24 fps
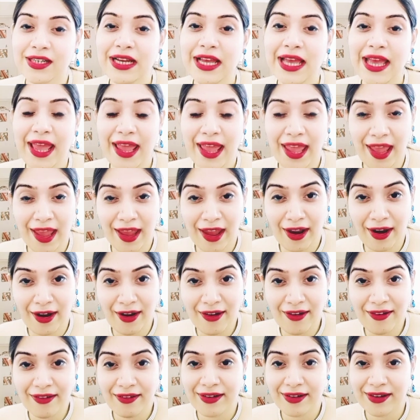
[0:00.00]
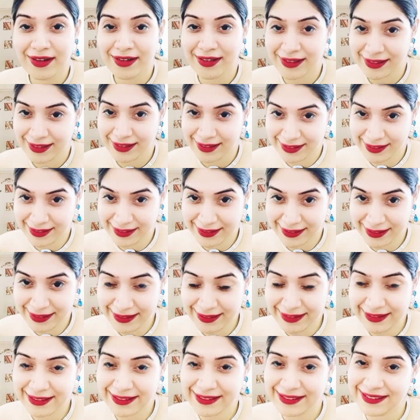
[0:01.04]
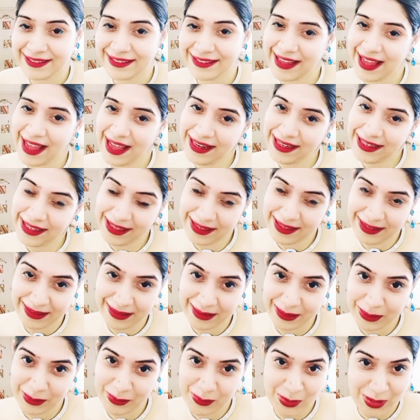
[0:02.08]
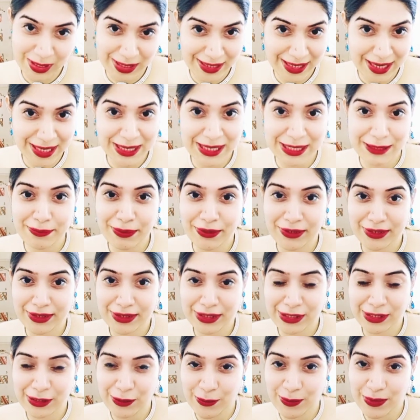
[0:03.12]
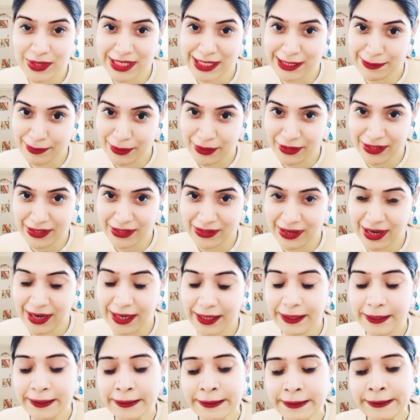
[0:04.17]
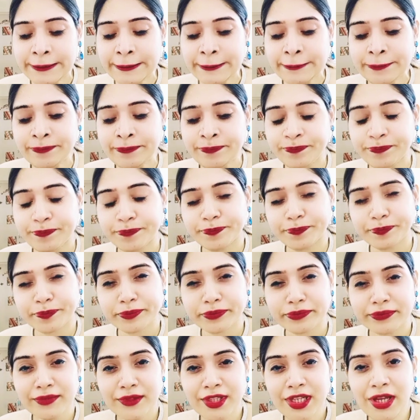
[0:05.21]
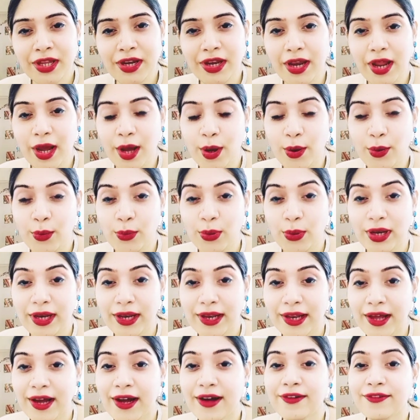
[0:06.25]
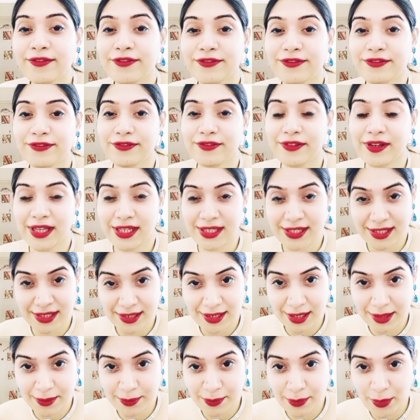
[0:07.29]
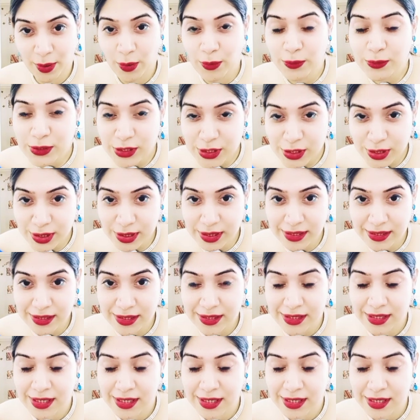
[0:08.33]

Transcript: air, earth, and ether, which is our spirit, human spirit, right? Now, love is an emotion,